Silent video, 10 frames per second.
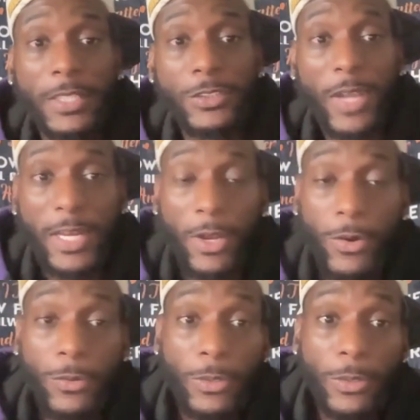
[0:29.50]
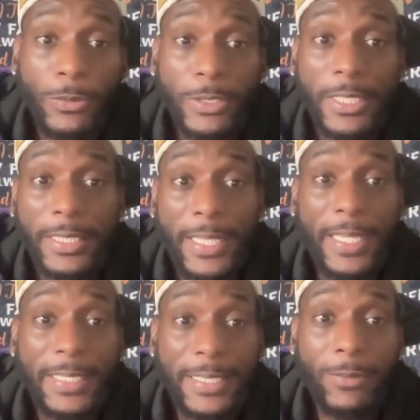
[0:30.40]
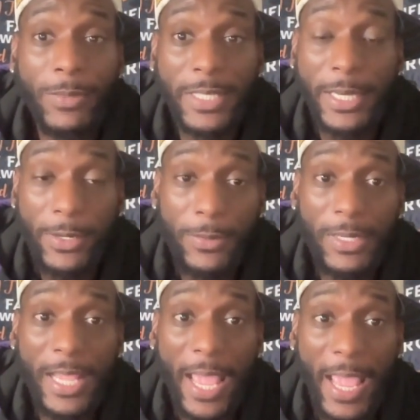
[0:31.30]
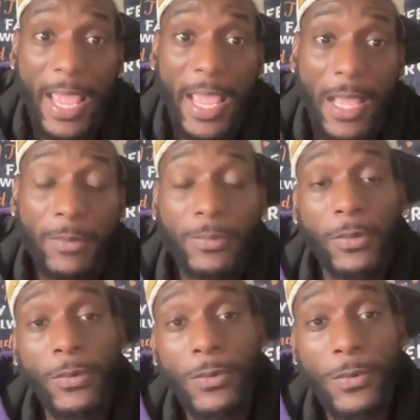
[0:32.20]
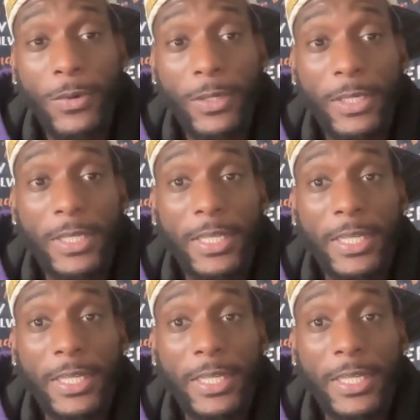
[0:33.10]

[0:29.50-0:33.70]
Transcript: trying to hold on to the things that we currently have, or